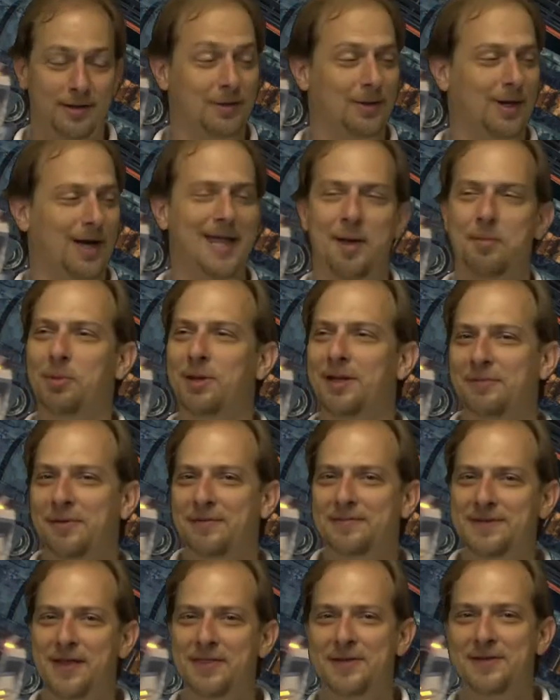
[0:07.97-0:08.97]
I can't believe we've
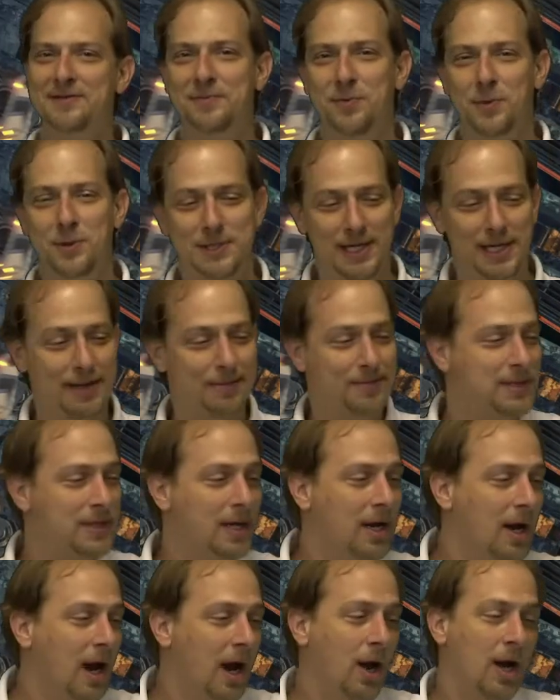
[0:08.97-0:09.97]
done this 4 times.
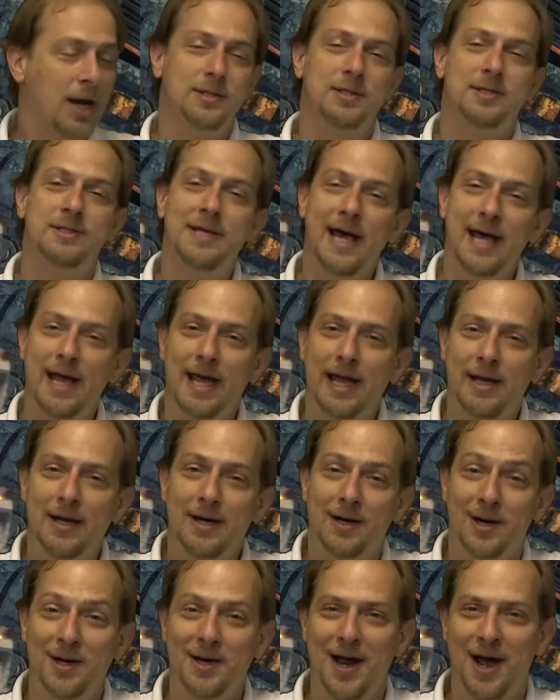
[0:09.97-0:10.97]
Today,
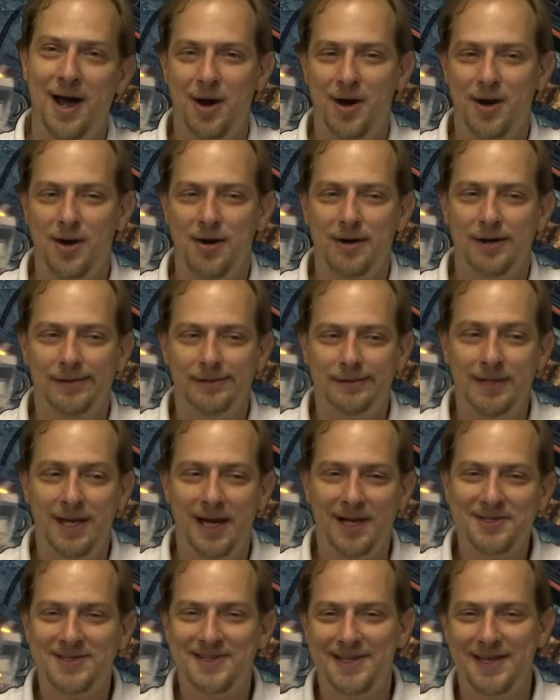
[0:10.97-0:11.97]
on our
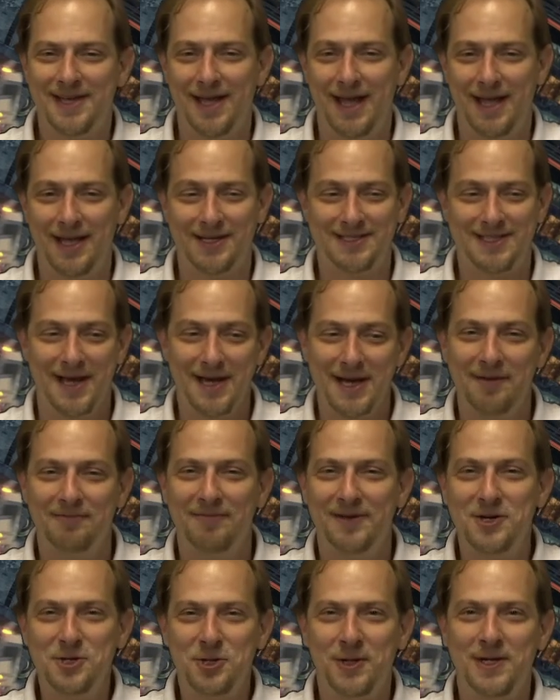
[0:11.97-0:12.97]
next exciting
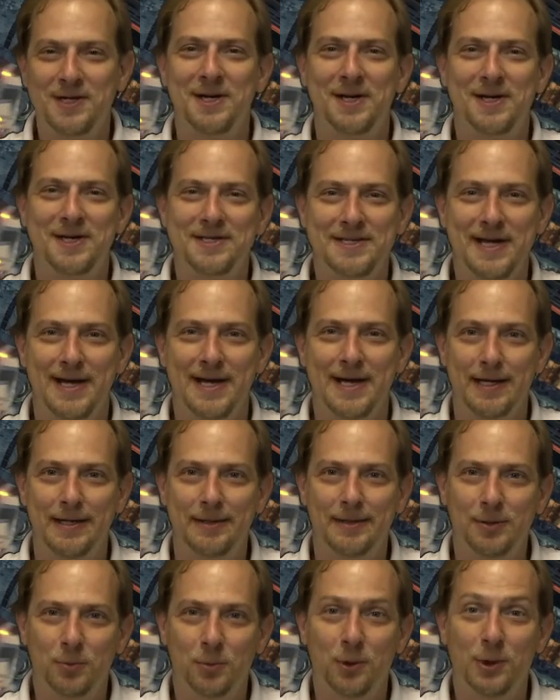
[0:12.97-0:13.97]
venture into design,
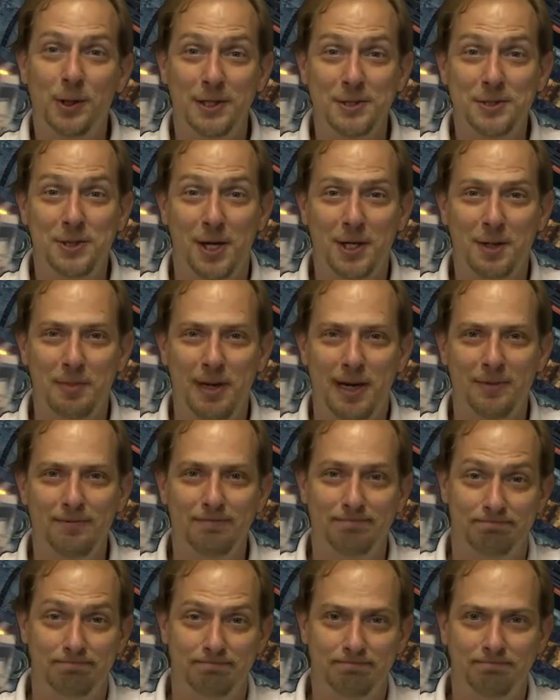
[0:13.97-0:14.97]
we're going to talk about,
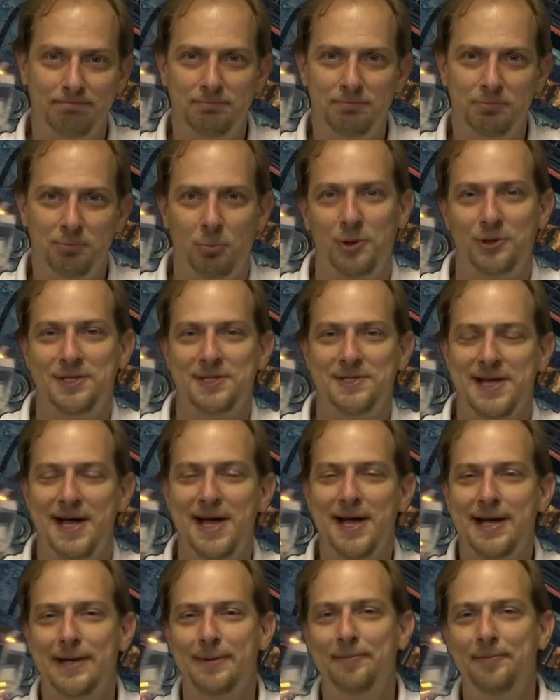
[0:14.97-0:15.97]
design.